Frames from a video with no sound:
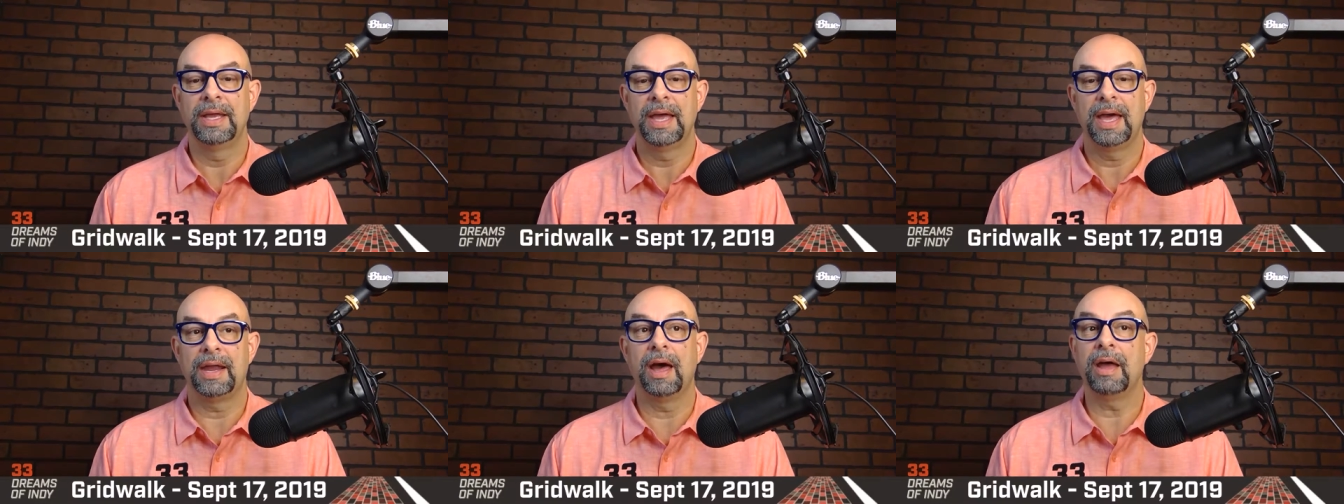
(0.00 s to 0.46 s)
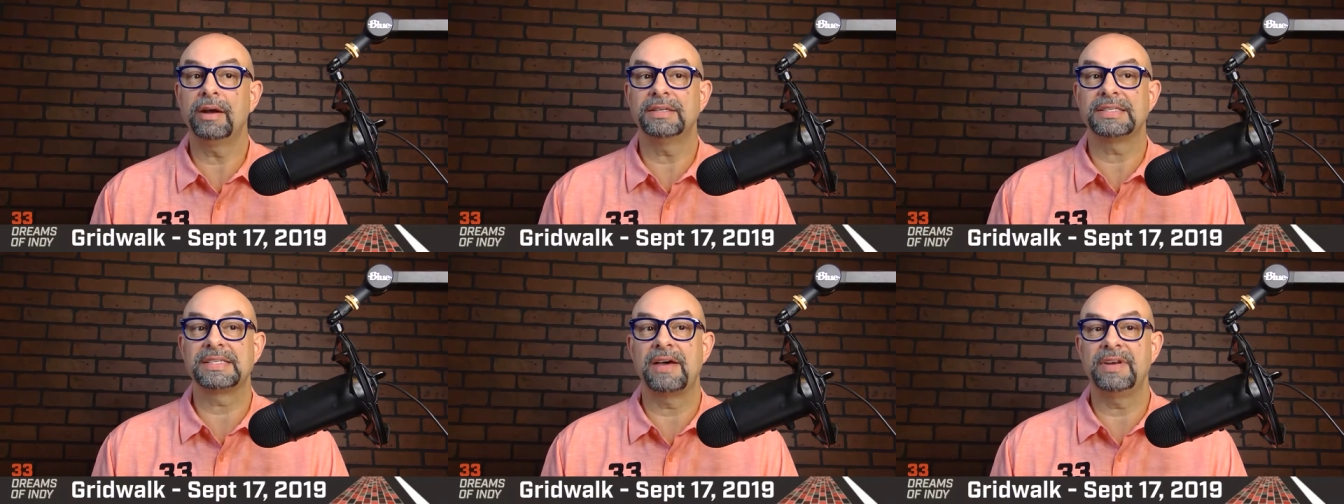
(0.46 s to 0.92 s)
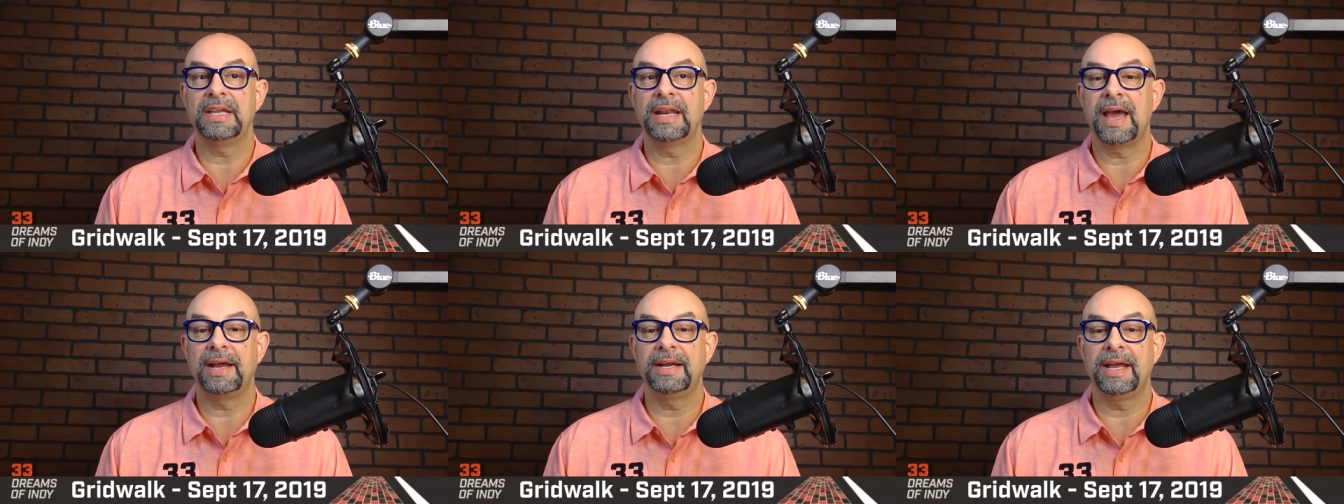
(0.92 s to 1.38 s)
and one hundred
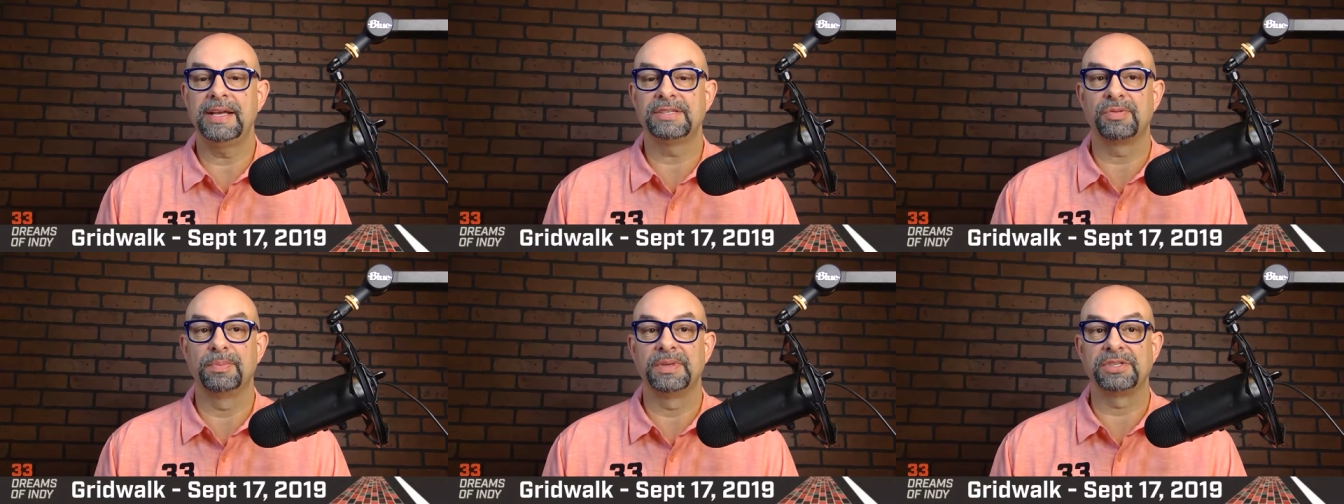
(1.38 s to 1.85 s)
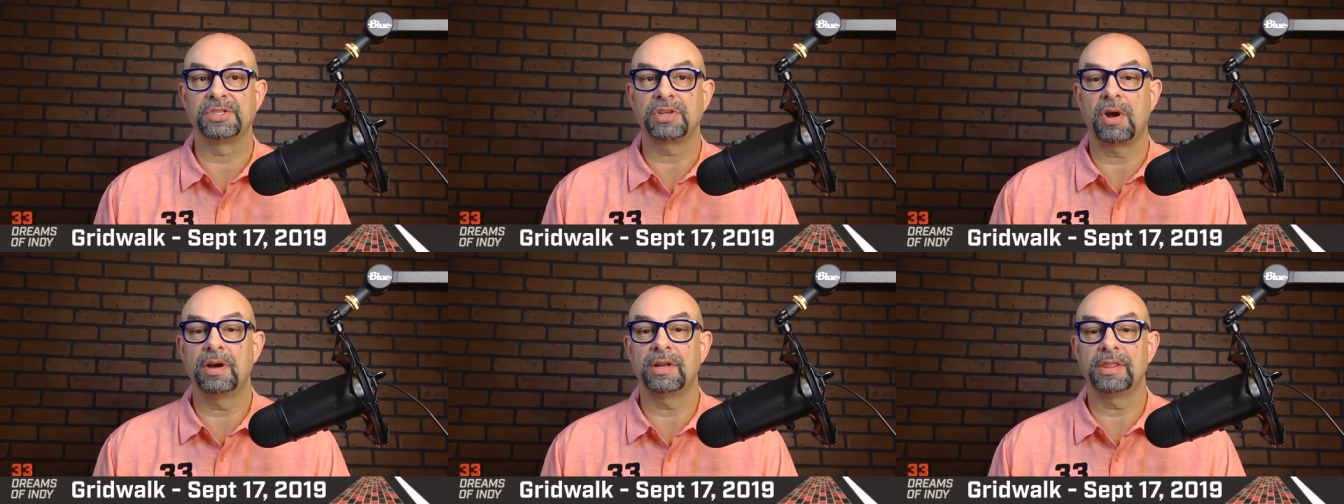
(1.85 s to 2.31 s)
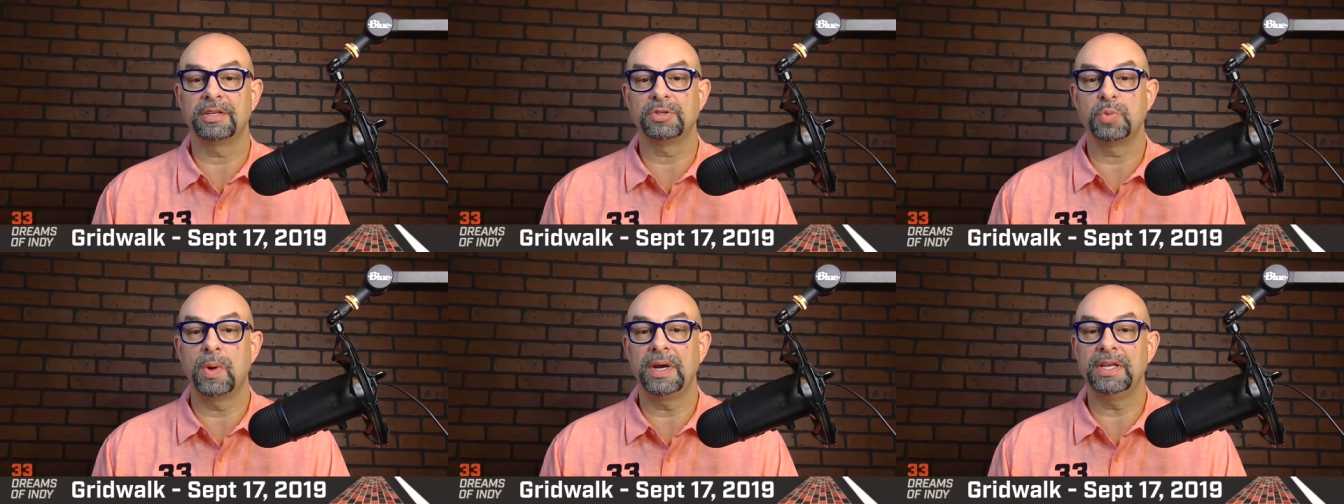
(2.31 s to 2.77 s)
seventy-nine days from the start of the
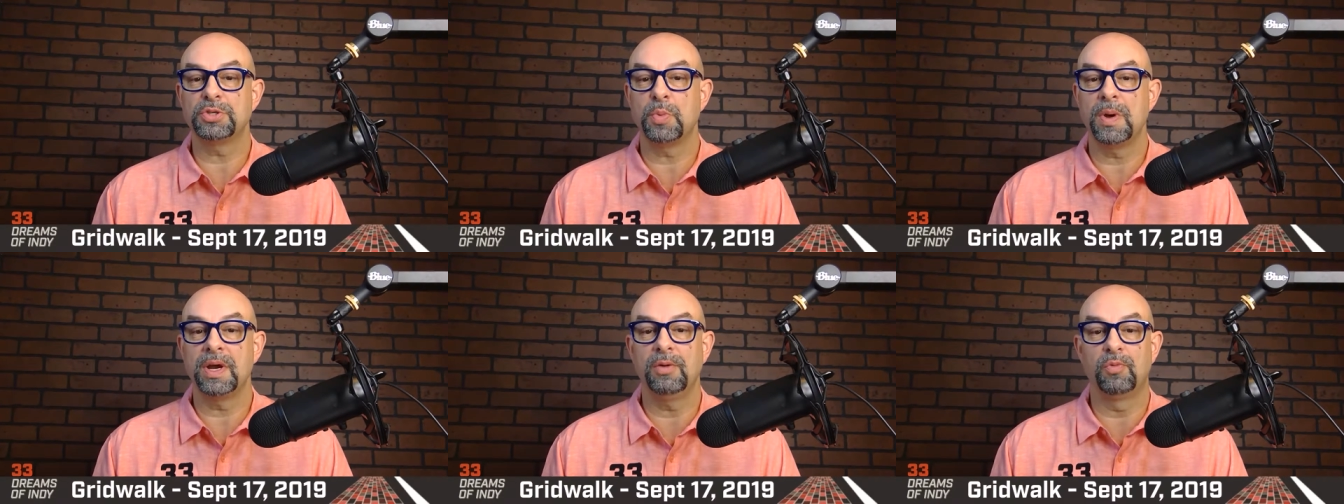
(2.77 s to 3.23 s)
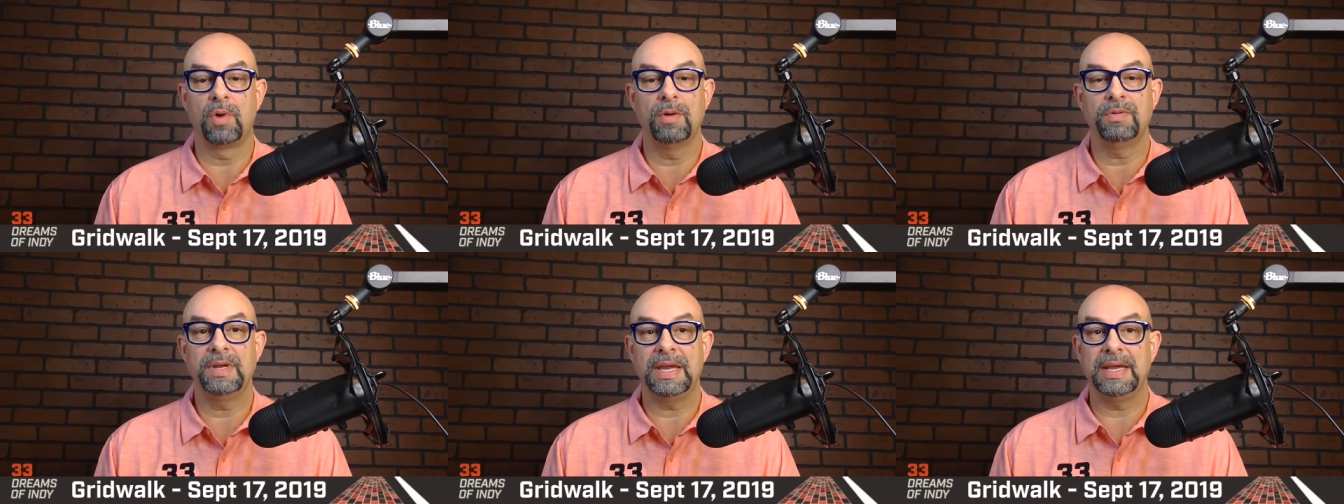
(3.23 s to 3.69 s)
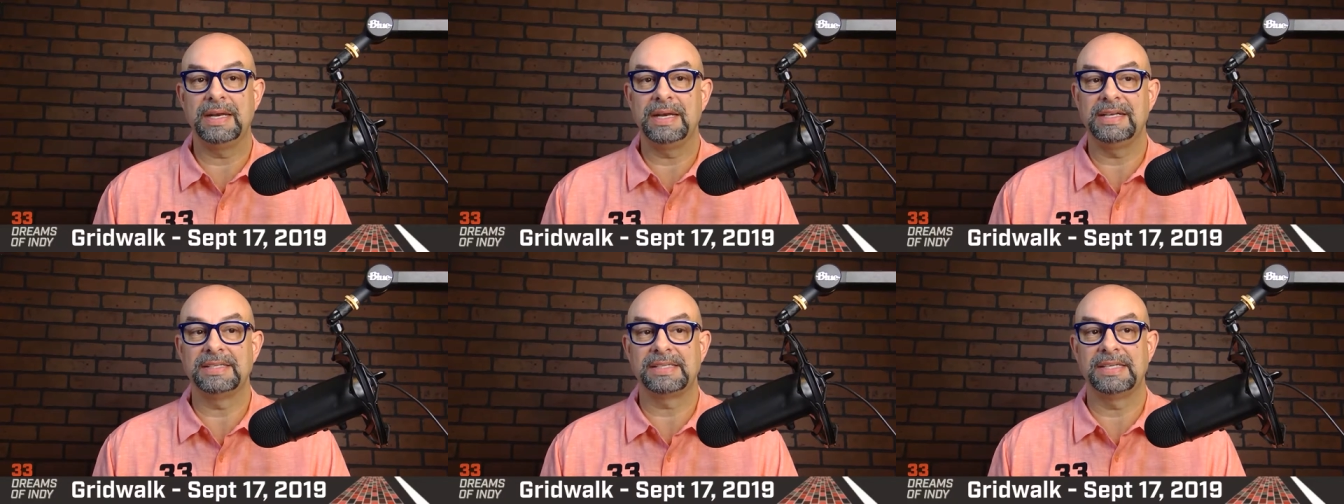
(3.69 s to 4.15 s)
twenty twenty Road to
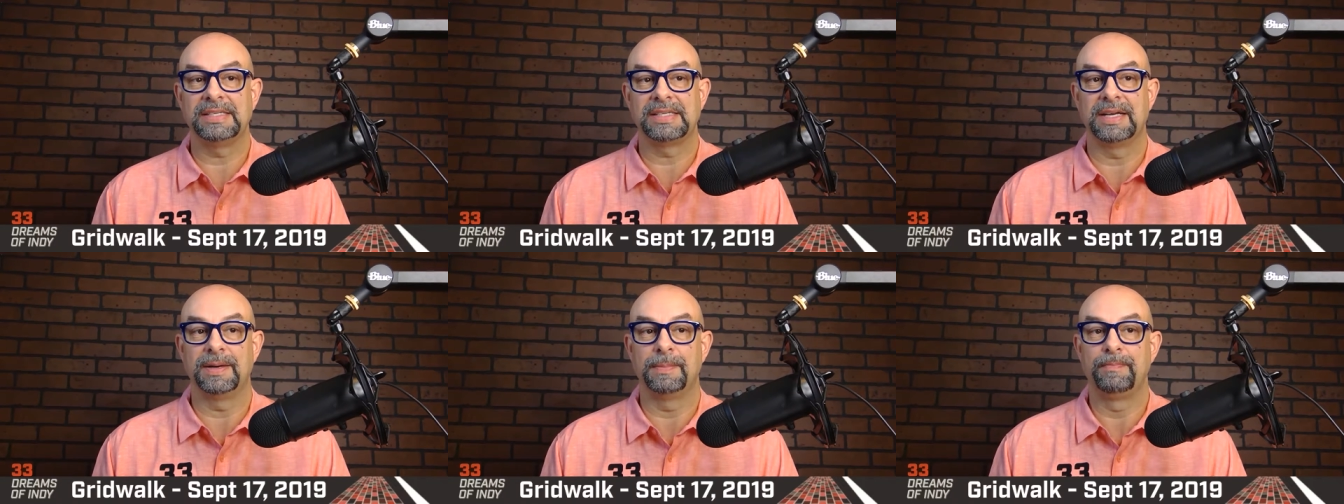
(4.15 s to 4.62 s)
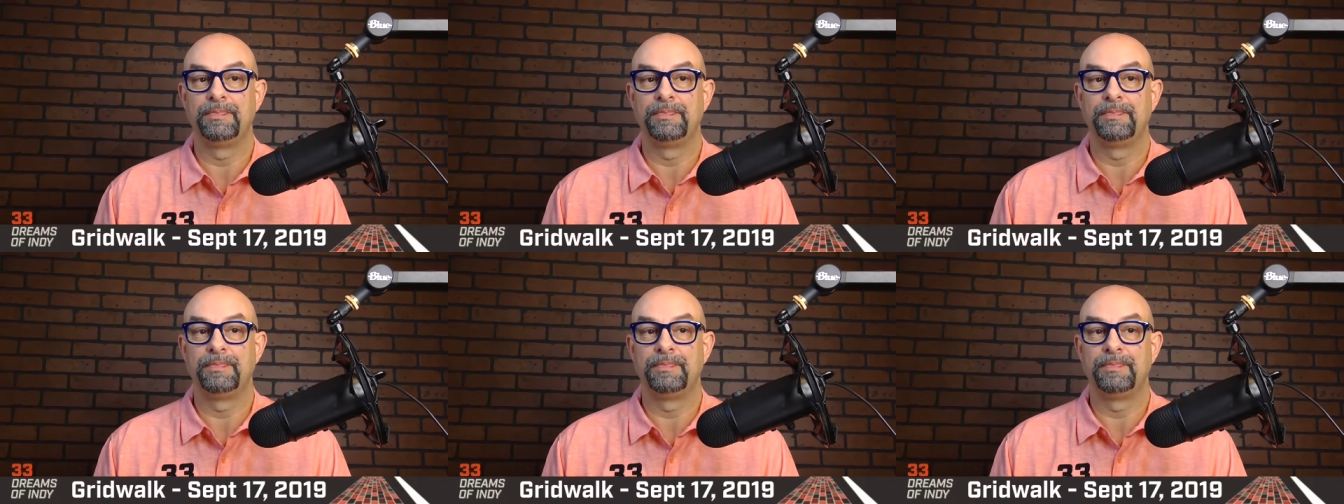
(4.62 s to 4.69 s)
Indy season.